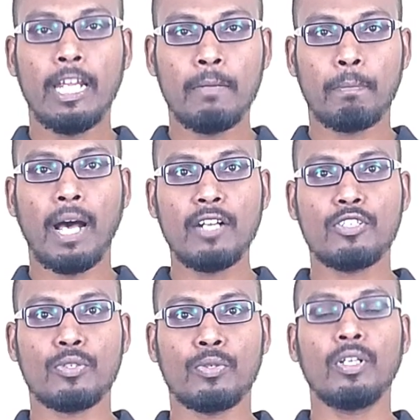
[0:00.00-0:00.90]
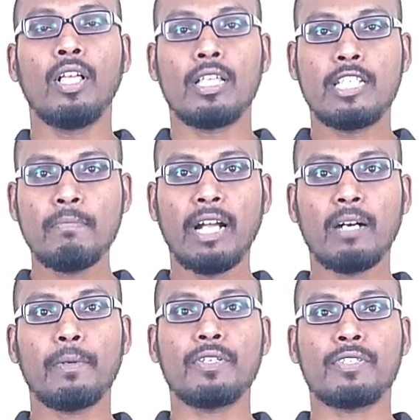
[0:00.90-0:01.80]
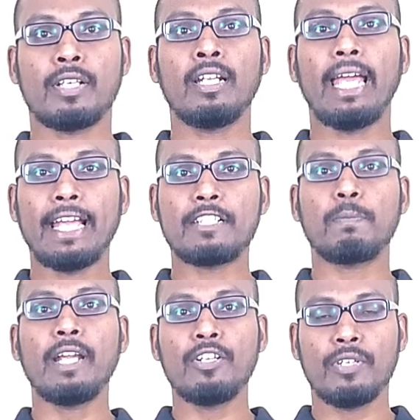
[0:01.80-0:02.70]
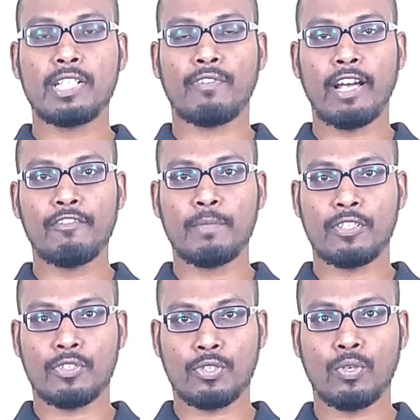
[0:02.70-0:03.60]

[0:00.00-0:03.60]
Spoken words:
In part 2, Jim McPherson explained to his wife Mrs.